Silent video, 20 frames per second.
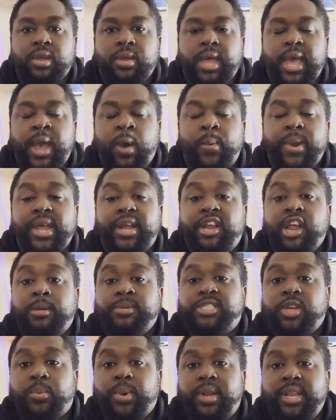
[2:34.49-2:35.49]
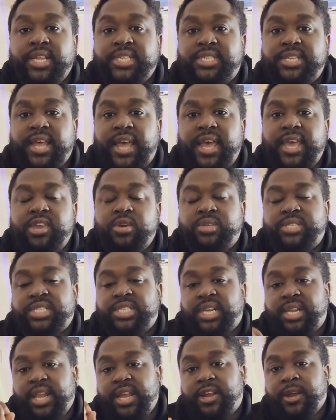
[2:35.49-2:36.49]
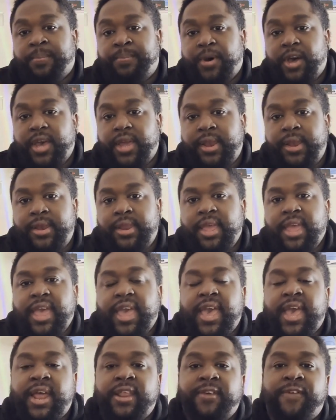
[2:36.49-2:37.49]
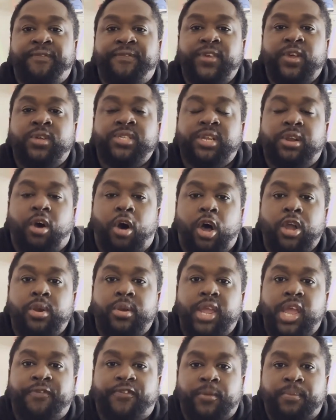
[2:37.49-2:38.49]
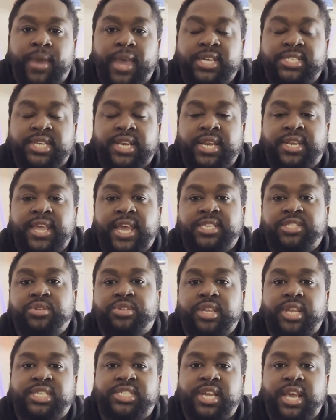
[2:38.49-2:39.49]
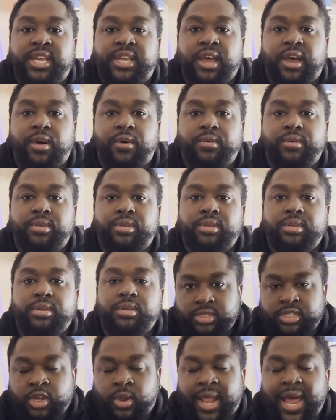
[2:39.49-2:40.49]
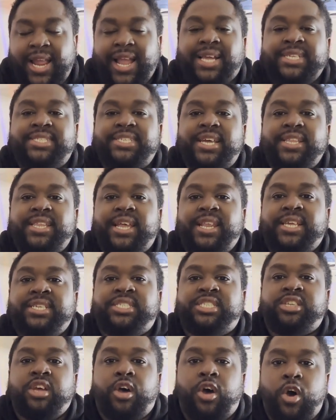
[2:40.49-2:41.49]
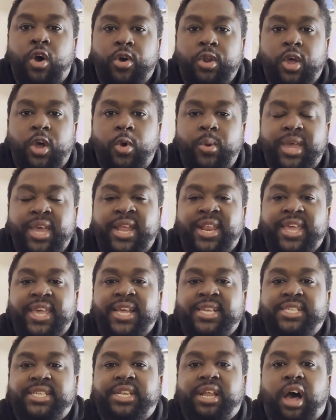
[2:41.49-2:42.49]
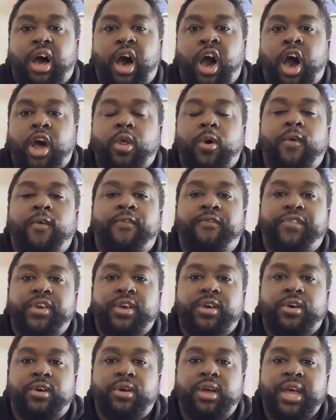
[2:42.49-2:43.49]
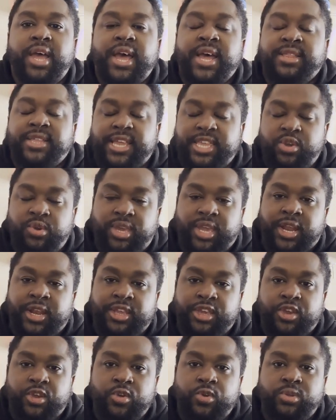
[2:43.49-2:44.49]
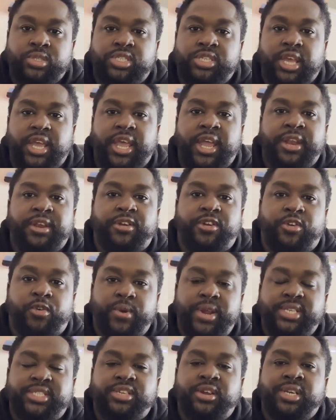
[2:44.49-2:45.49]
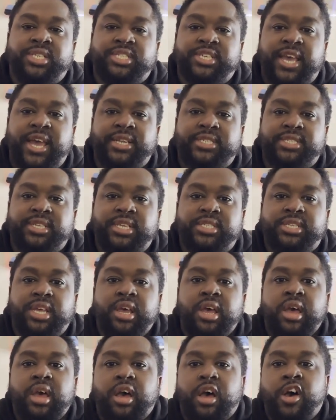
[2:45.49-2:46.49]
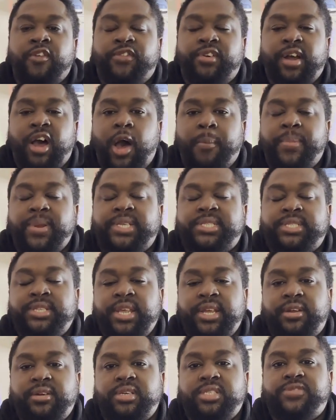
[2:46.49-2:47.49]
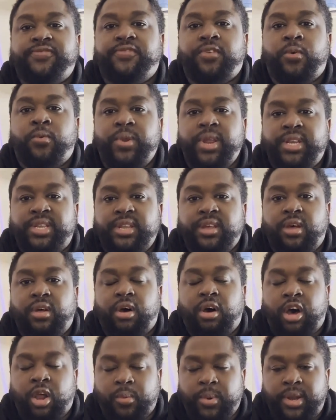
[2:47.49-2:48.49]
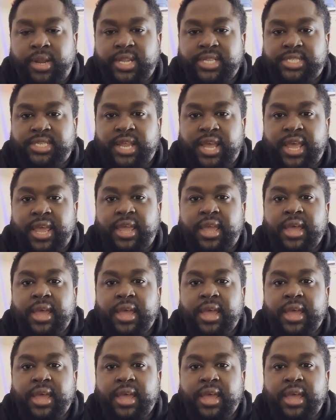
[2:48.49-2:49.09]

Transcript: And when it comes to release day, you just click a button and it fills in all your information and takes you to the checkout. So like I said, that is Tohoto. It is an autofill that you can use to increase your chances of copping sneakers for retail on release day